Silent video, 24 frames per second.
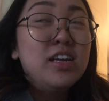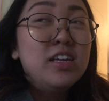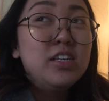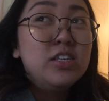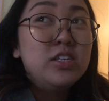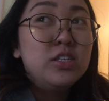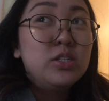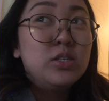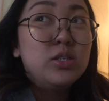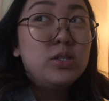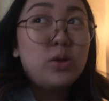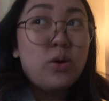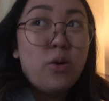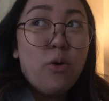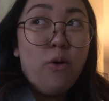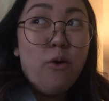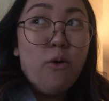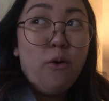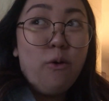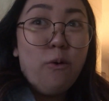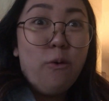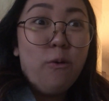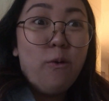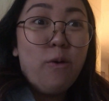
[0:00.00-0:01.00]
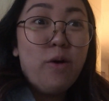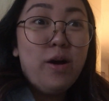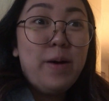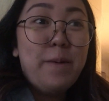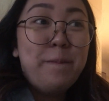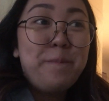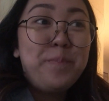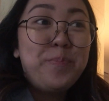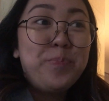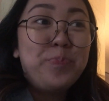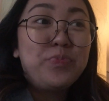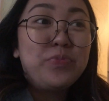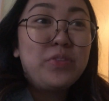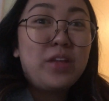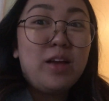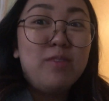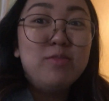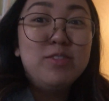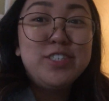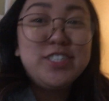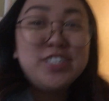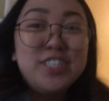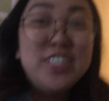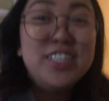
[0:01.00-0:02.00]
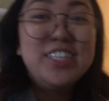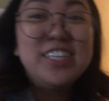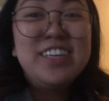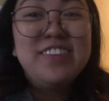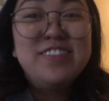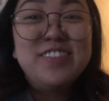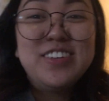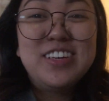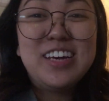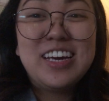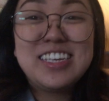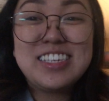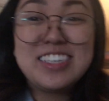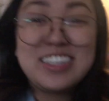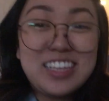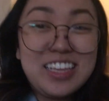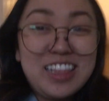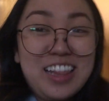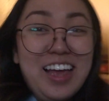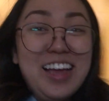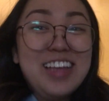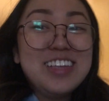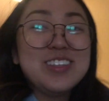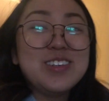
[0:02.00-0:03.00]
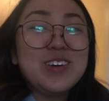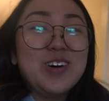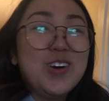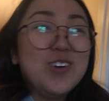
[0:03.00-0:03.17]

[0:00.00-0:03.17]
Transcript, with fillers: So I'm just gonna give you guys the last